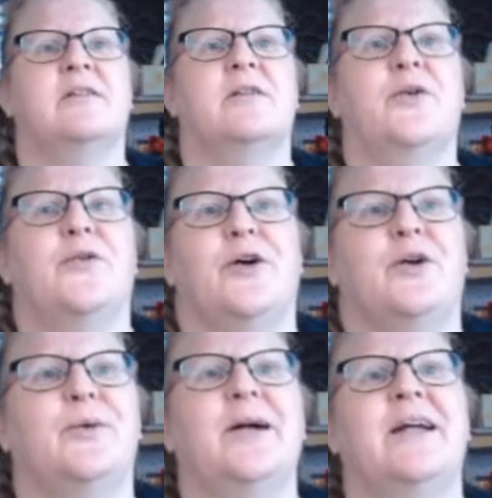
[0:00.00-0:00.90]
so far
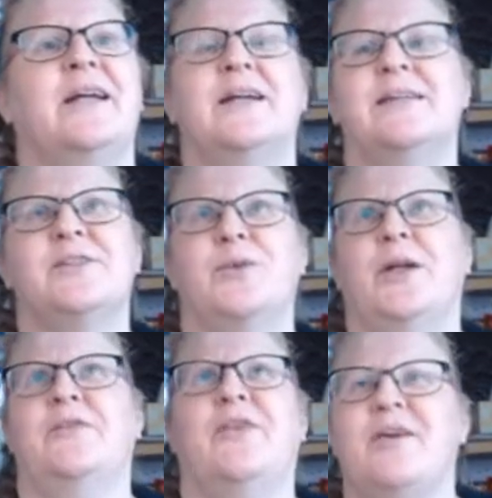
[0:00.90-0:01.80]
away. It's
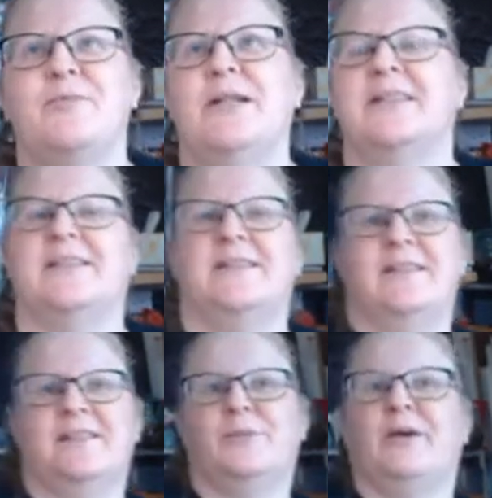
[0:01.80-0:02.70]
25 minutes.
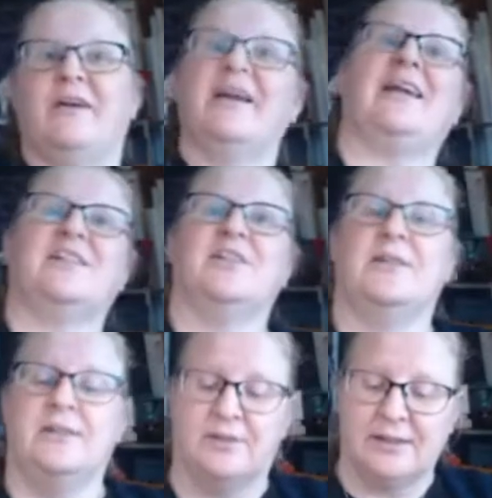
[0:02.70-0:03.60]
It's where I actually
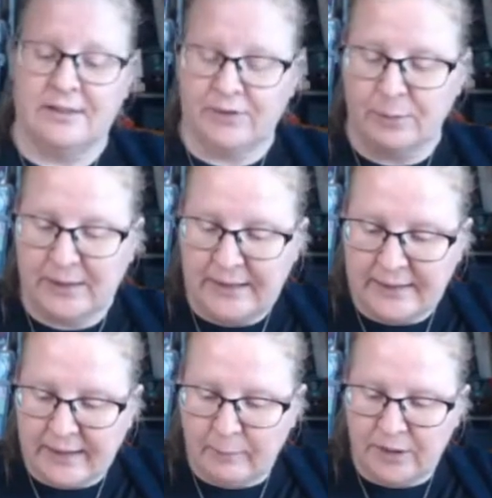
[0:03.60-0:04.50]
used to live. She was in the
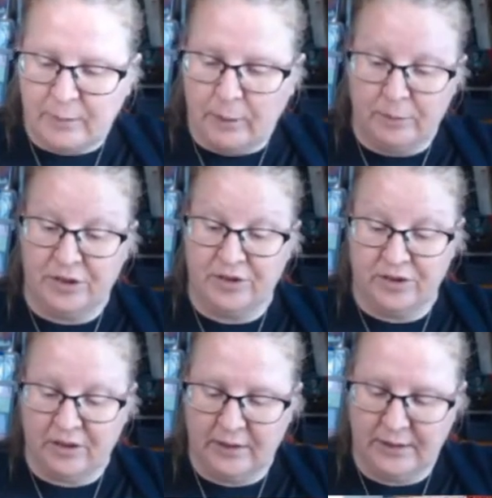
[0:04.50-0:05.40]
same suburb. She's
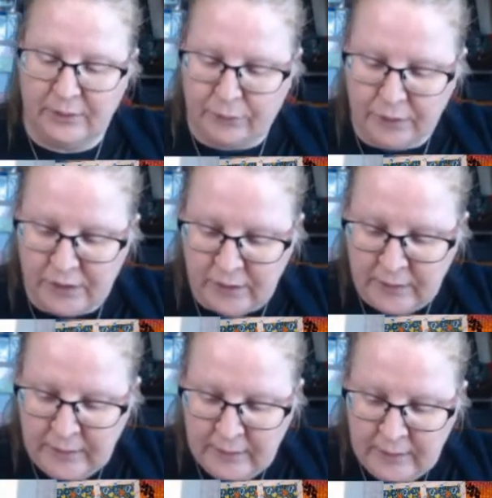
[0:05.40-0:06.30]
just on a different,
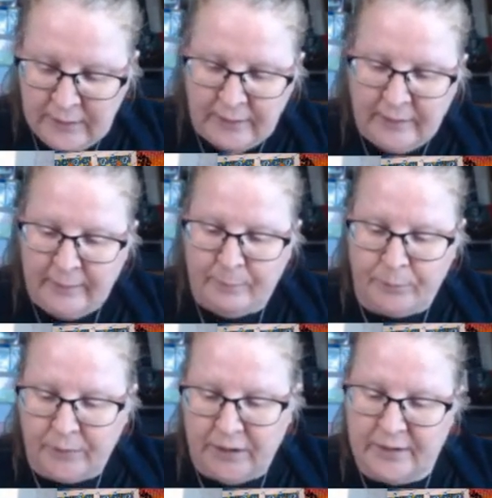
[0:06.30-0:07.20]
I
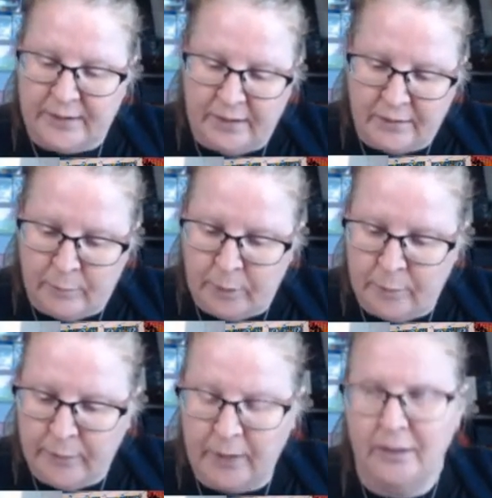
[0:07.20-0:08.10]
say suburb,
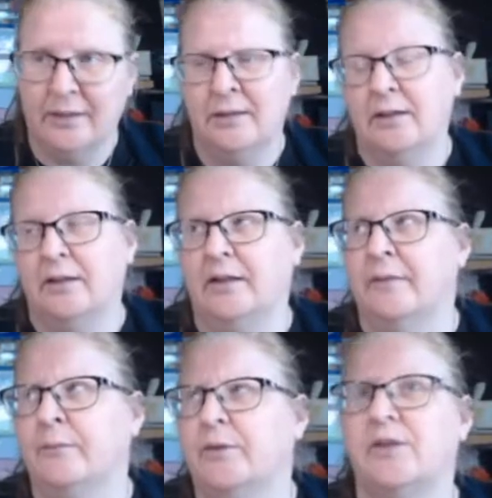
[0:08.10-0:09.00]
yeah,
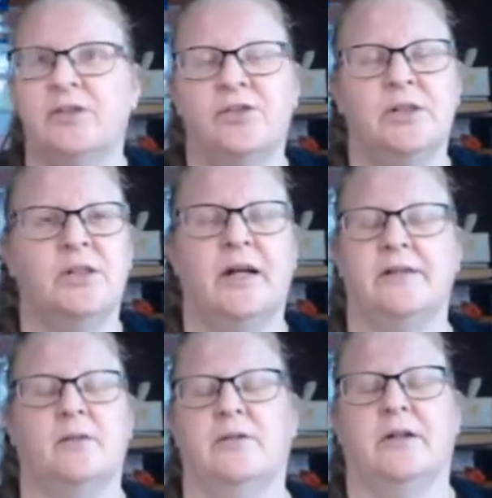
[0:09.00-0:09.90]
district, I
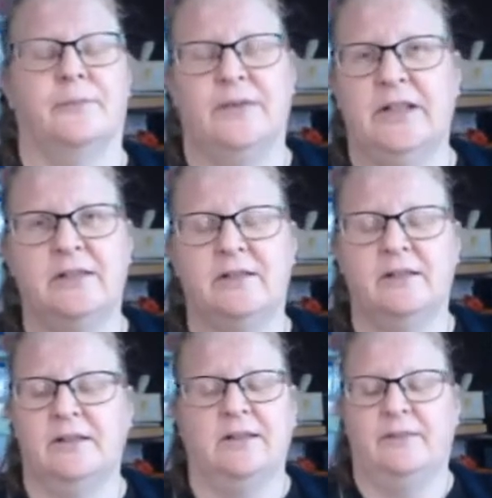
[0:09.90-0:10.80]
don't know. It
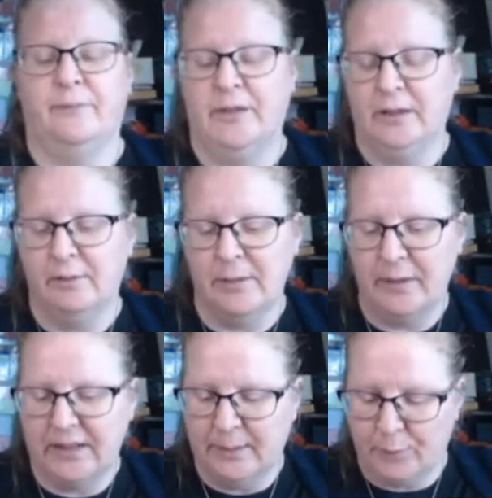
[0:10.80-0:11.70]
was a
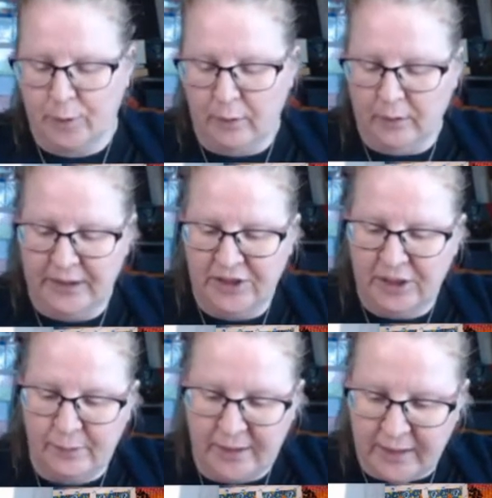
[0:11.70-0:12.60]
big sprawl, and she
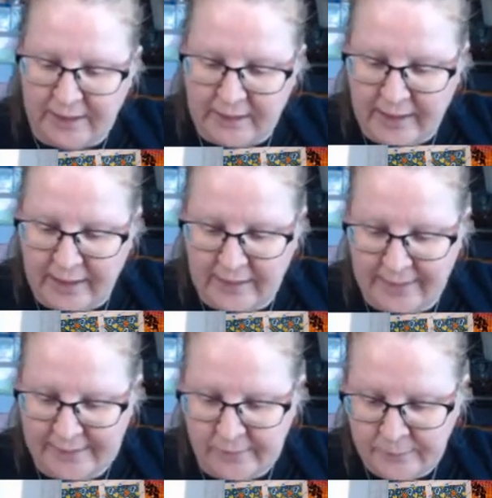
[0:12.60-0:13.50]
was on a little headland,